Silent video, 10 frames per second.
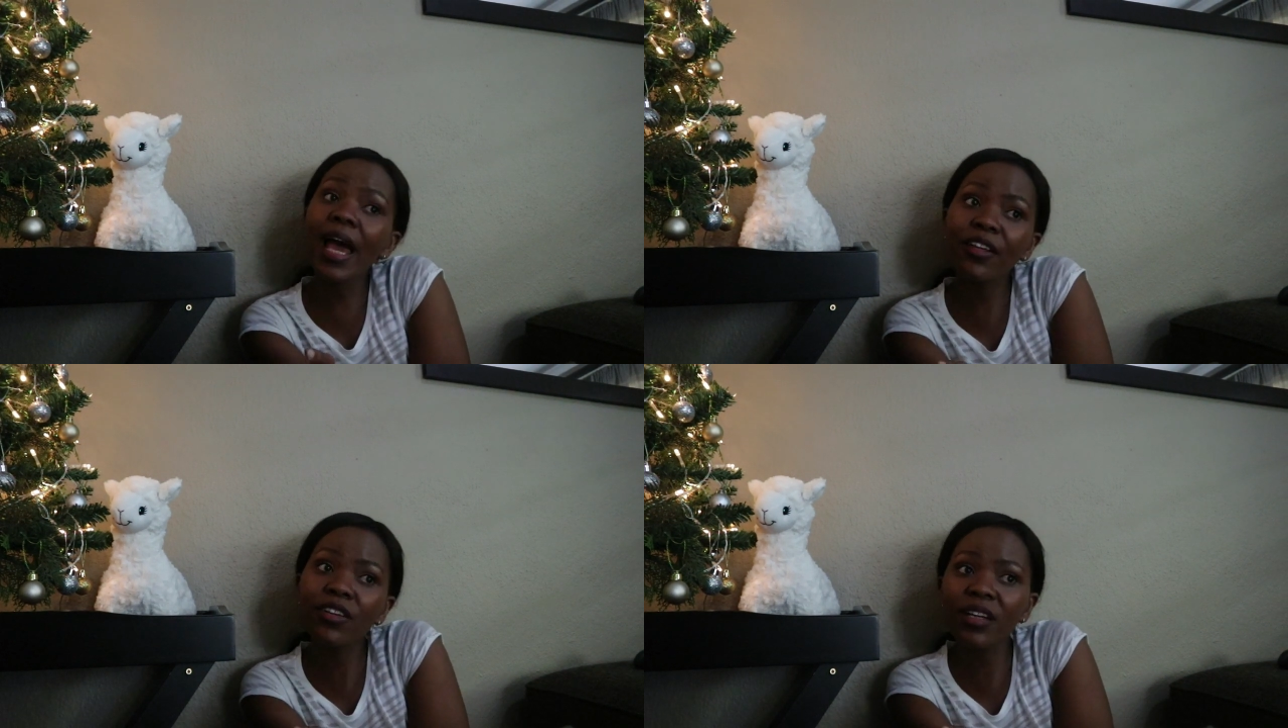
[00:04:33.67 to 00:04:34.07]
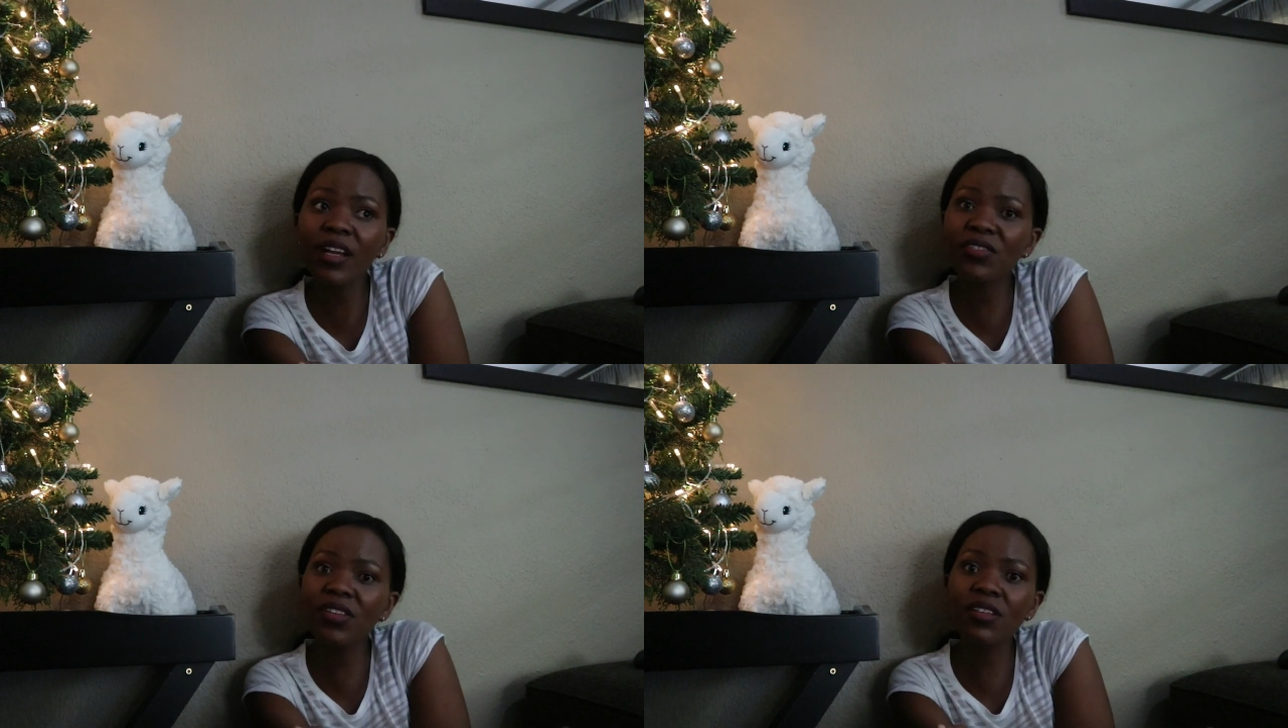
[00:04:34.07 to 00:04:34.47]
and you're gonna
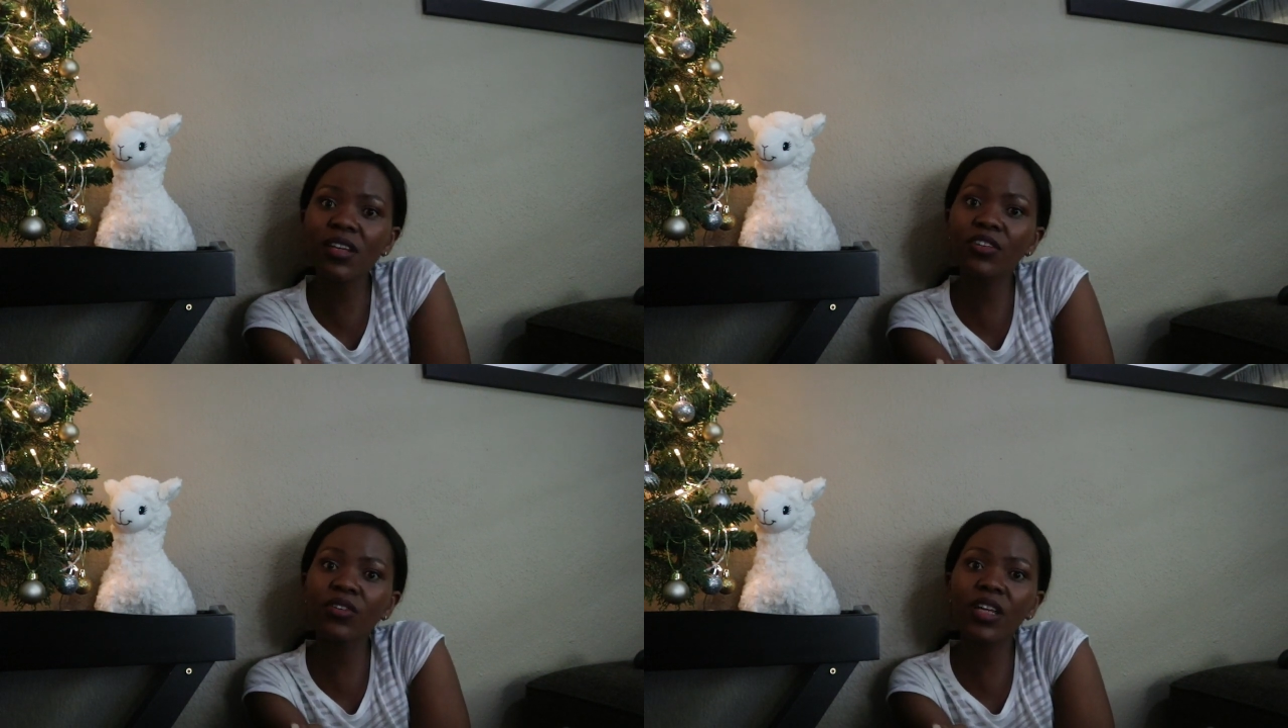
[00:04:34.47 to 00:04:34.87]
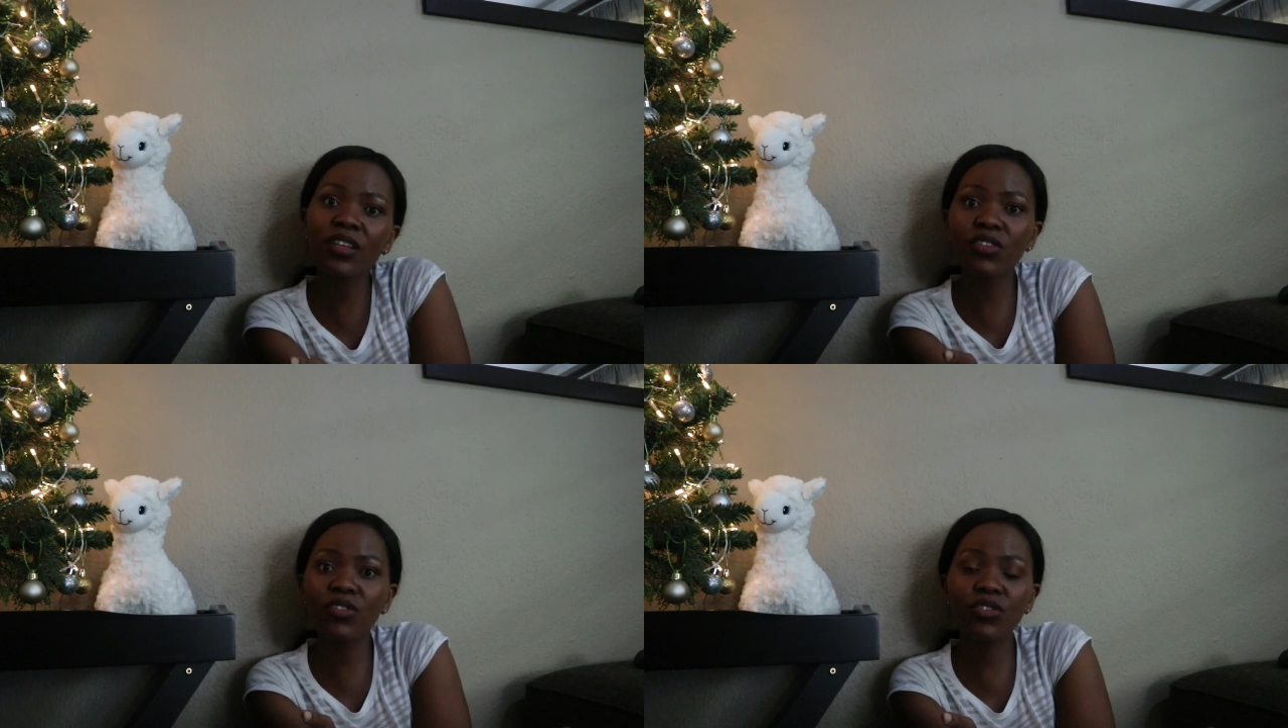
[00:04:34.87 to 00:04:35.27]
have to entertain your
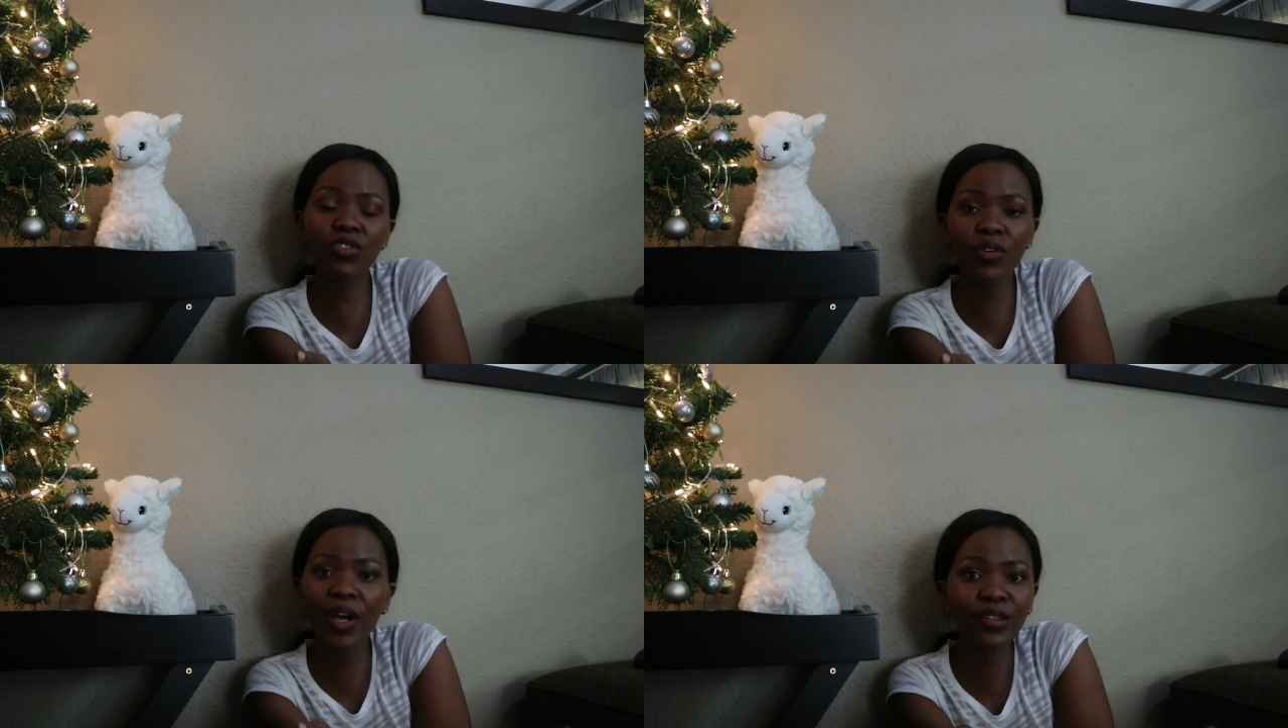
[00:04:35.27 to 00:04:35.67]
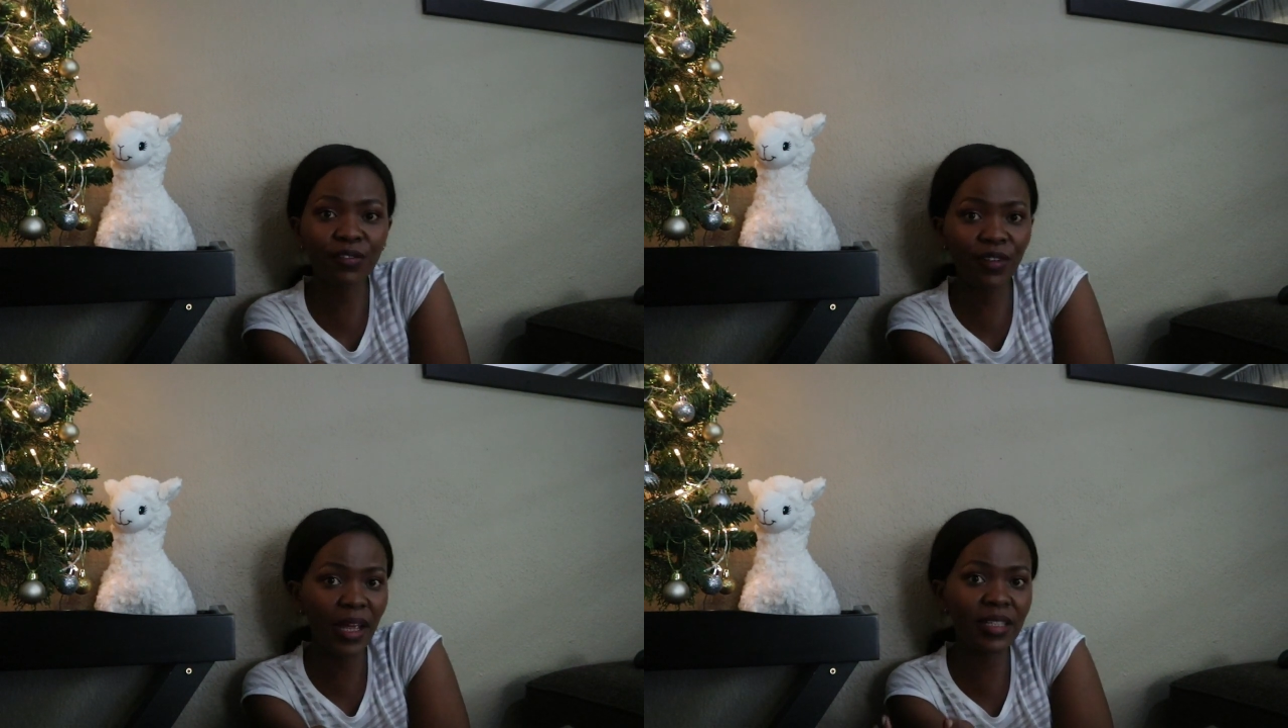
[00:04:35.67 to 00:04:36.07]
kids throughout the
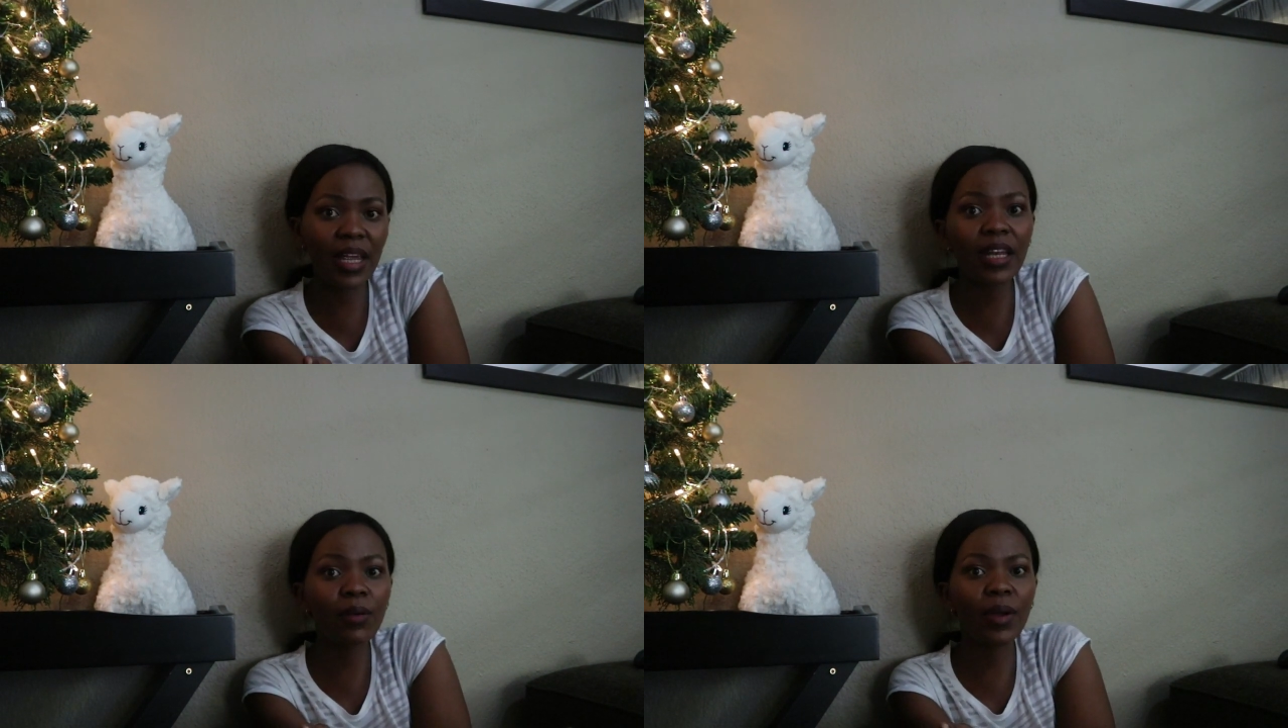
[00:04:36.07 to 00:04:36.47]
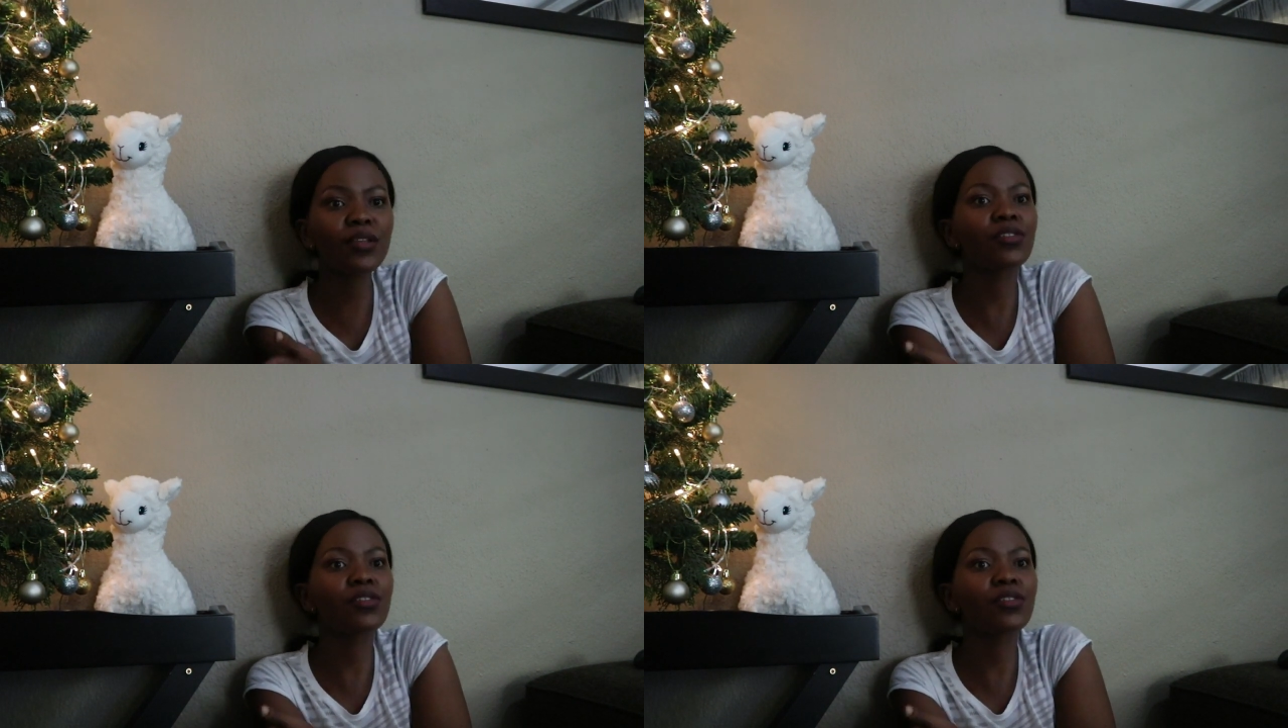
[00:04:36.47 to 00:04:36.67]
flight anyway,